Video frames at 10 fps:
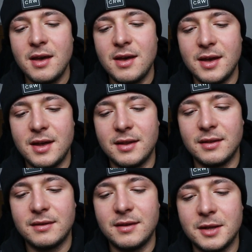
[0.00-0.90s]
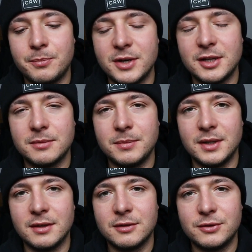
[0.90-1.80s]
And that brings
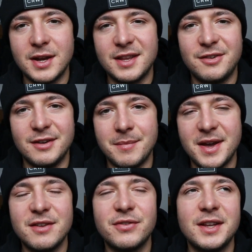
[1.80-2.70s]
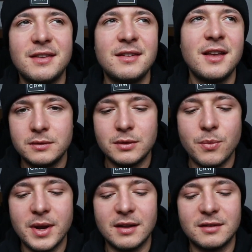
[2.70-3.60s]
me straight to the benefits. So
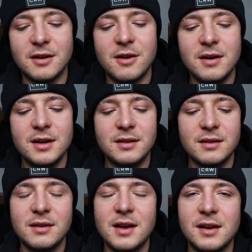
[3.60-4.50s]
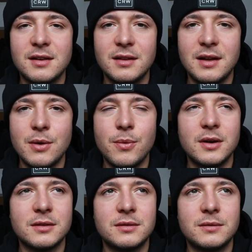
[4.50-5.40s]
when I started the cycle, I
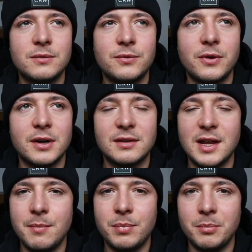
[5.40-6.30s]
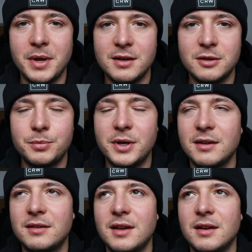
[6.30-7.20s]
was, for example, bench
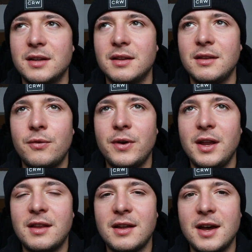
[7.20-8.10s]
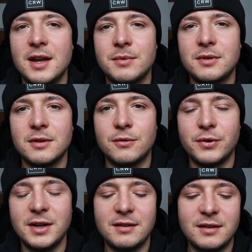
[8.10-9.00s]
press. I did 3 times, so
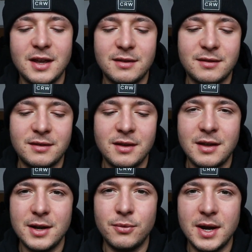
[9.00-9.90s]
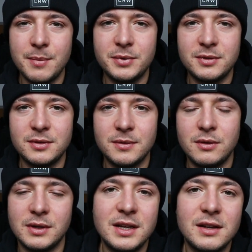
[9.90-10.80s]
3 sets, 10 reps
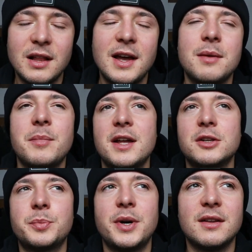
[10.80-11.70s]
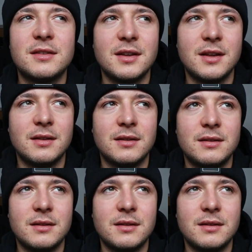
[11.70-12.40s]
on the incline bench press, and